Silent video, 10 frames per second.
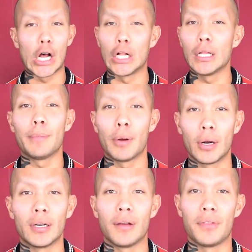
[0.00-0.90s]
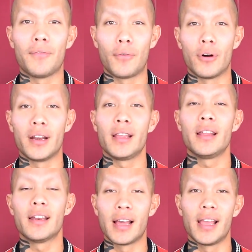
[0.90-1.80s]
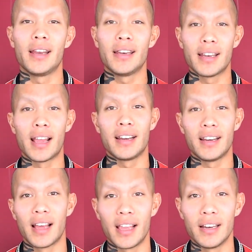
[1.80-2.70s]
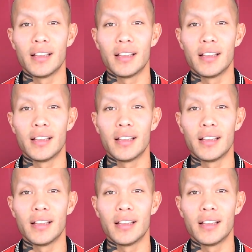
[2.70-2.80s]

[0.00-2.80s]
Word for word: all a part of the $49.99